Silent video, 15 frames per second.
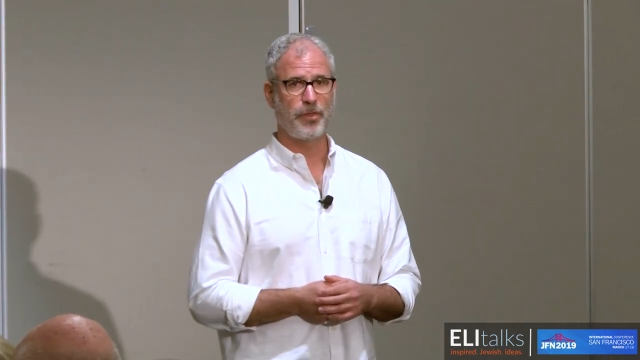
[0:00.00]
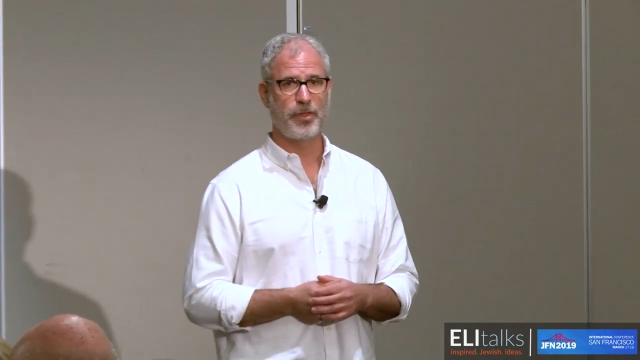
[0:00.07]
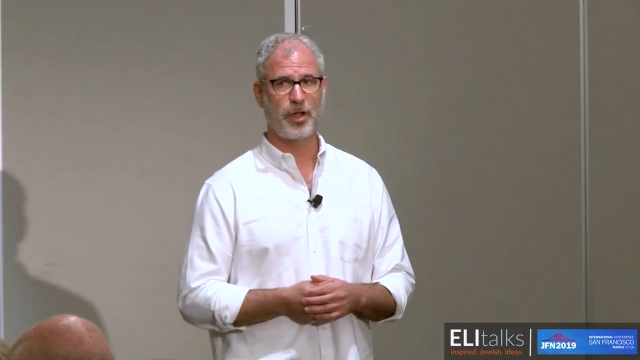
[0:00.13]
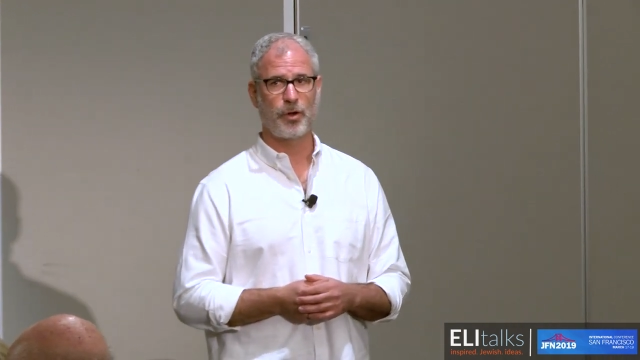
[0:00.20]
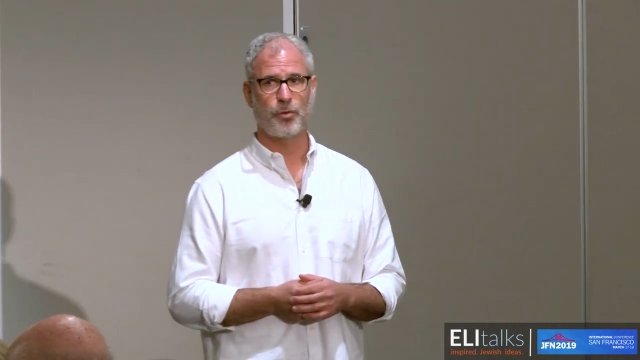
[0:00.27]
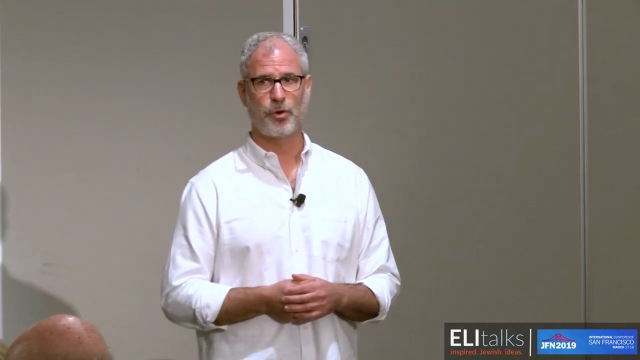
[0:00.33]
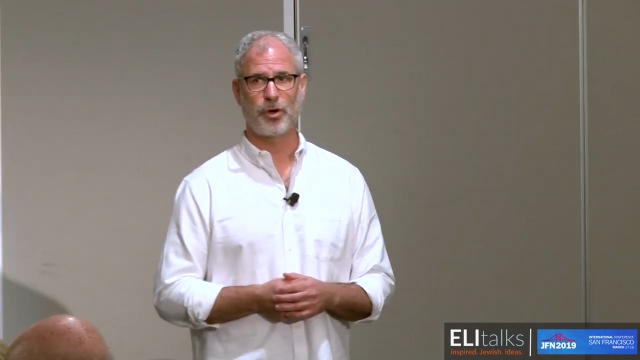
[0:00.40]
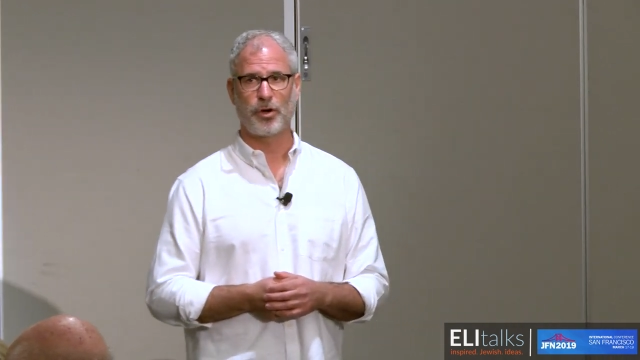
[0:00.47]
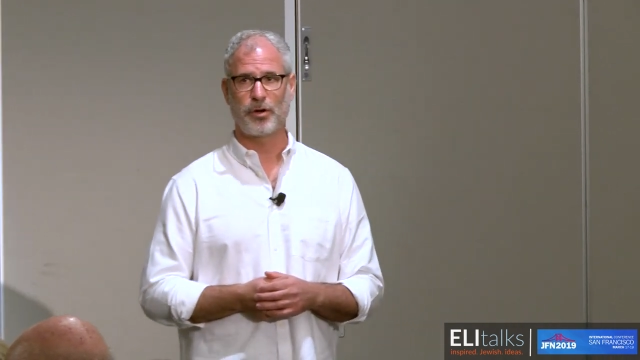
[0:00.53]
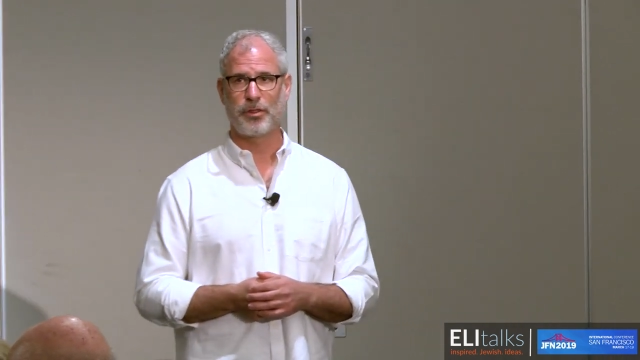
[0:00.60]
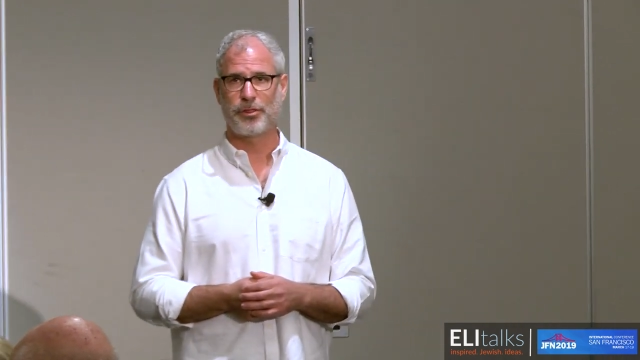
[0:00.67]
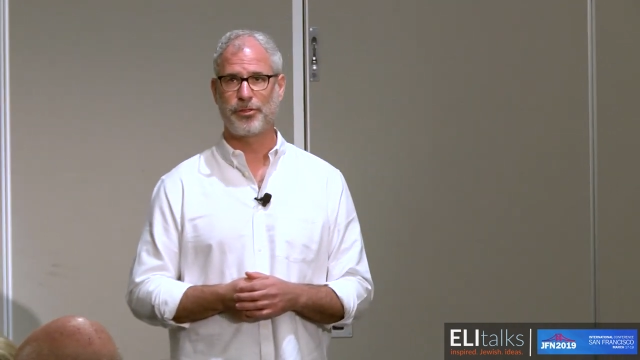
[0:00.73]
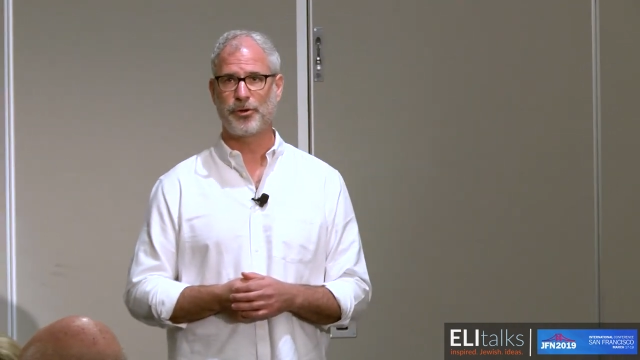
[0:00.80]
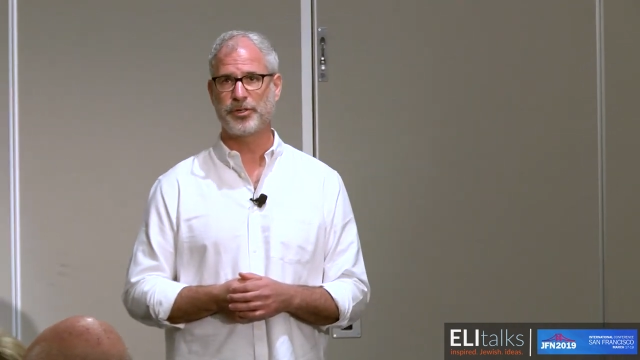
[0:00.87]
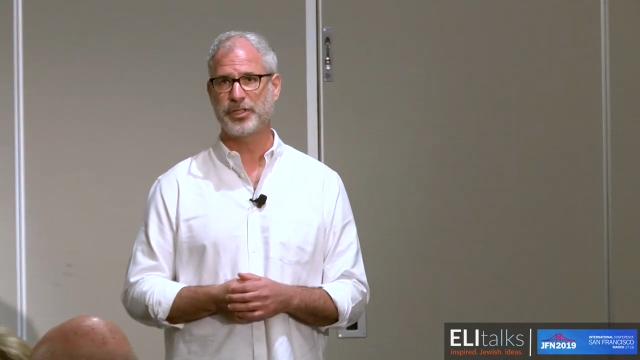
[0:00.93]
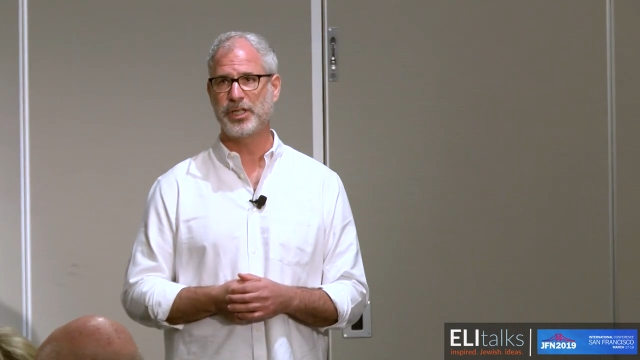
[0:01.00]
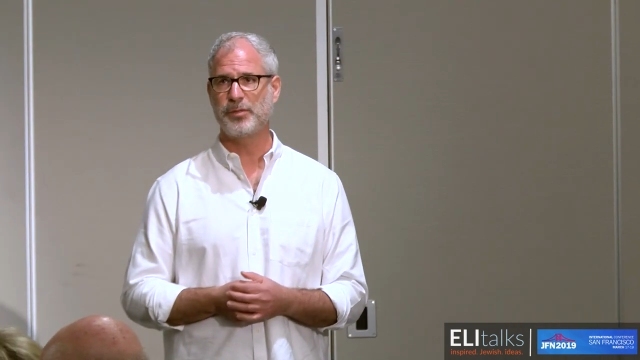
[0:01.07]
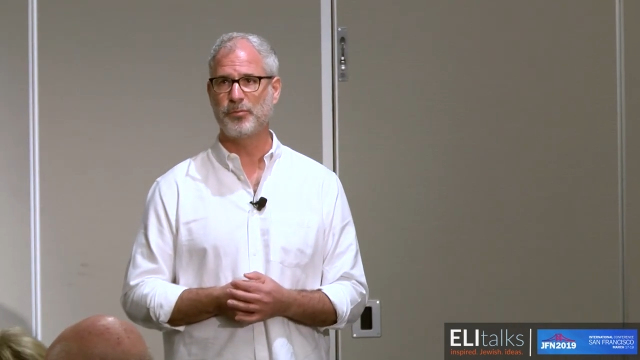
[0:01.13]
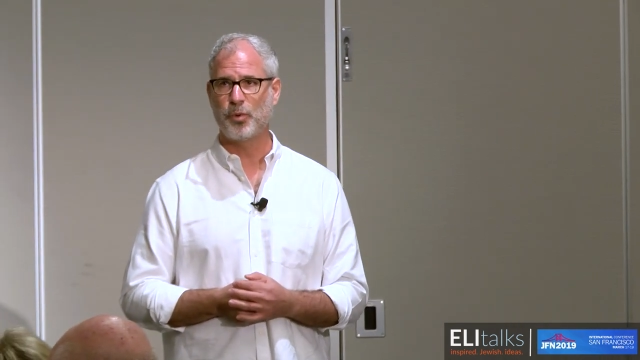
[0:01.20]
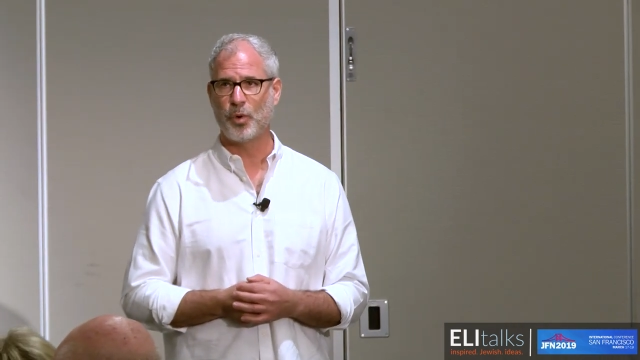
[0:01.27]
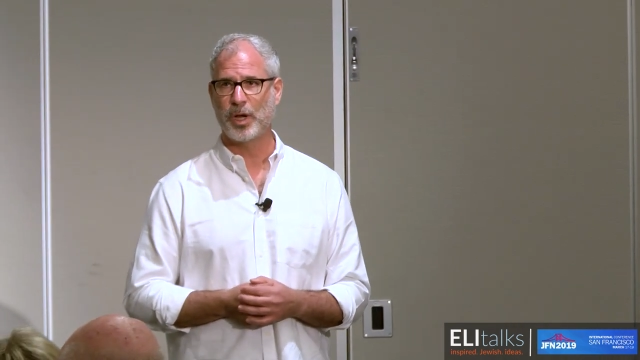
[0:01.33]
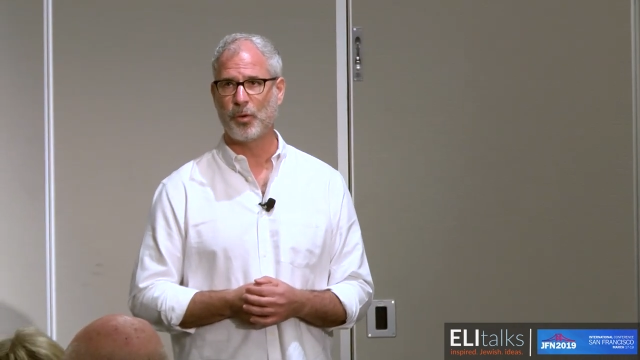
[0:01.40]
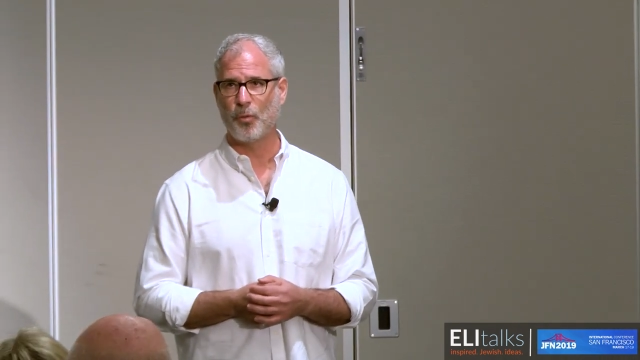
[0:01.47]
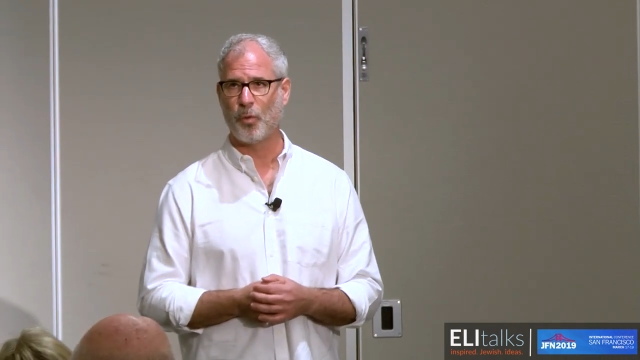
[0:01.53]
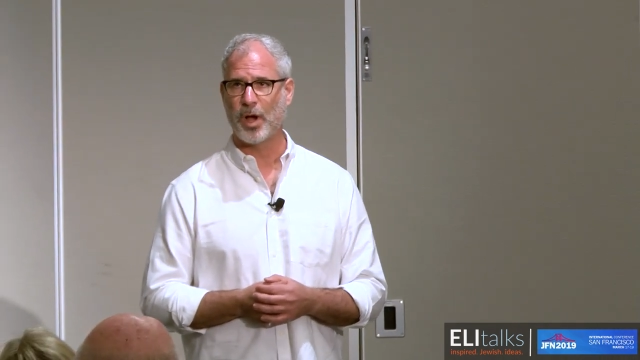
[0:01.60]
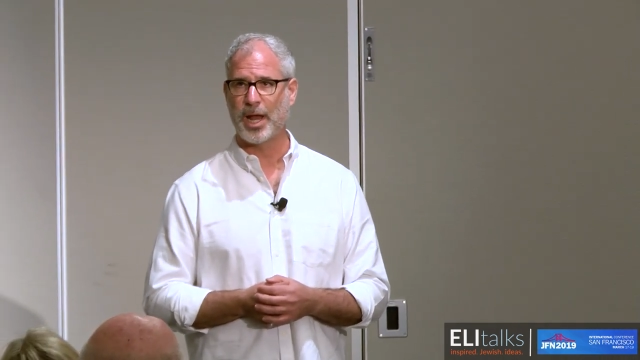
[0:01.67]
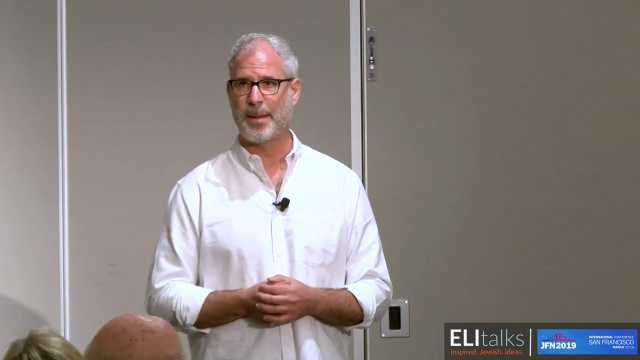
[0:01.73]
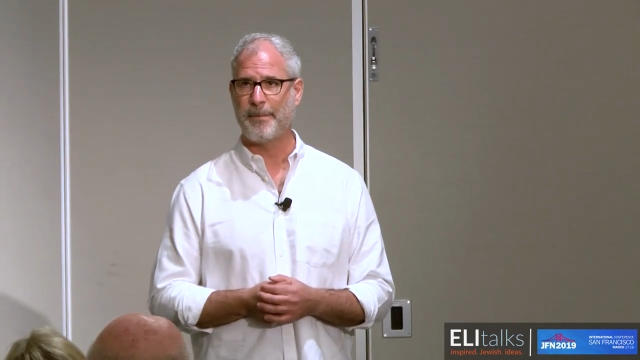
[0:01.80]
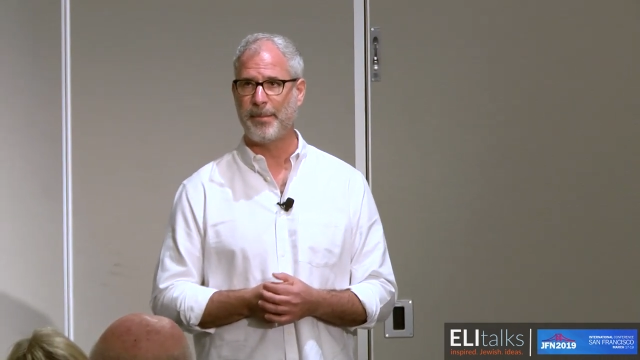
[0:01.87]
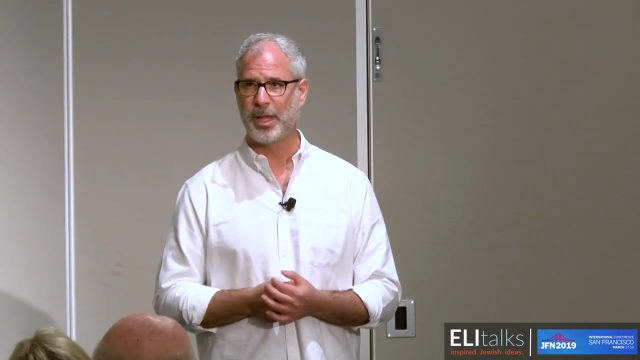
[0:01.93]
there were
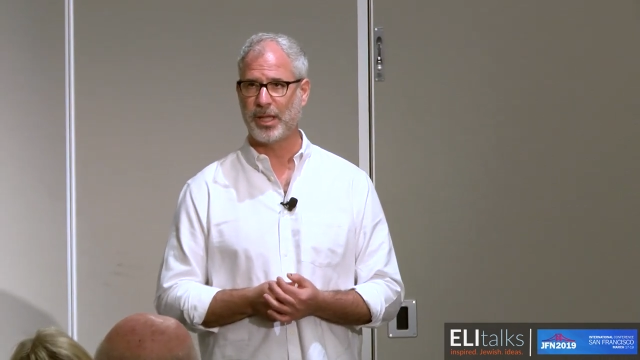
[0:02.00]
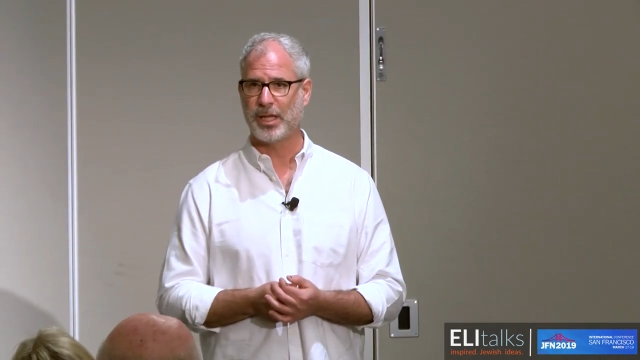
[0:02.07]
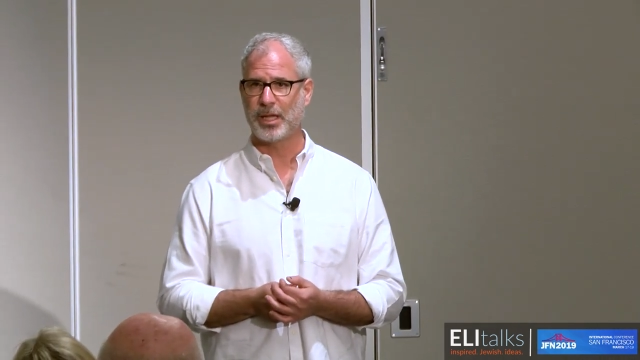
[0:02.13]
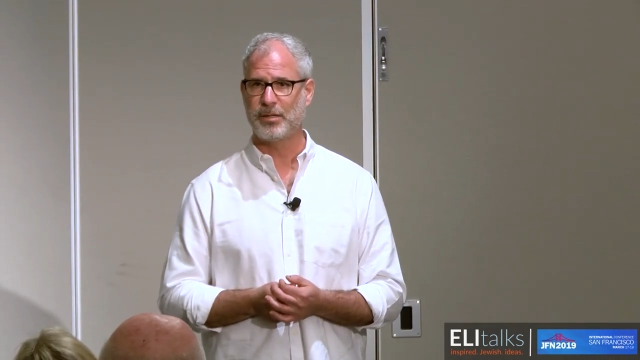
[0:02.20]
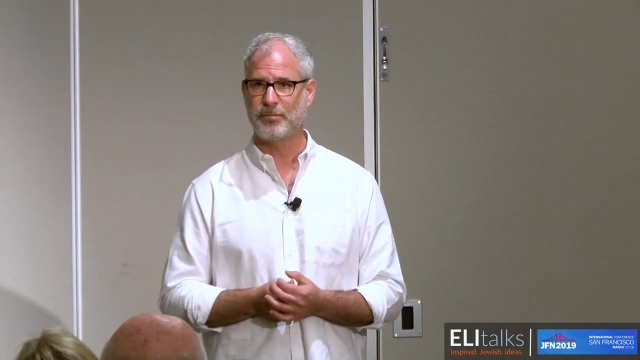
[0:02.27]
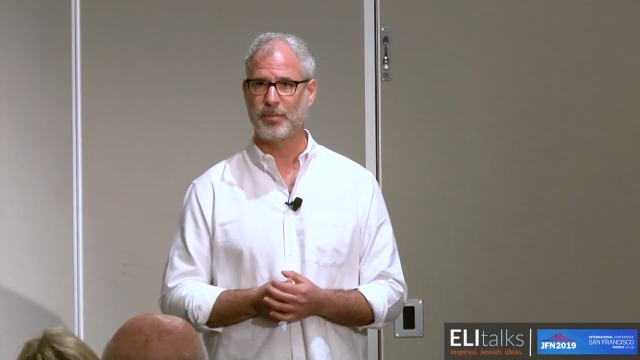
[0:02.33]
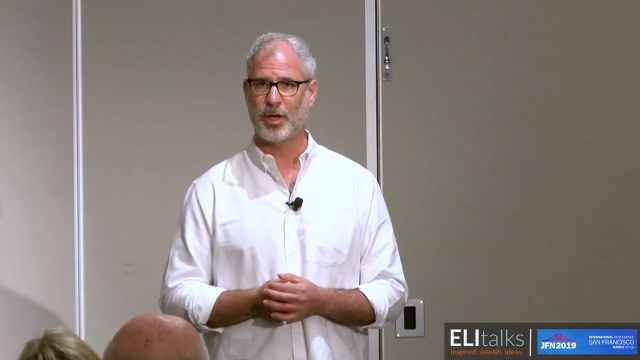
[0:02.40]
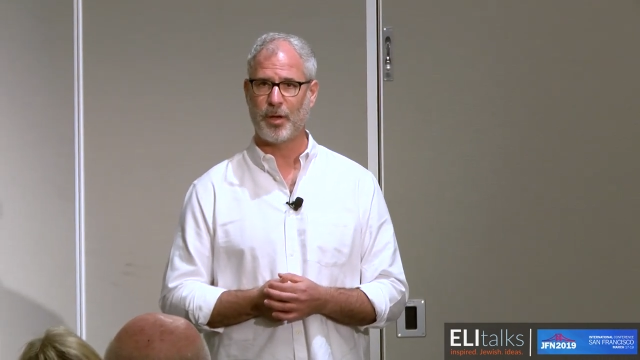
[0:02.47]
13.1 million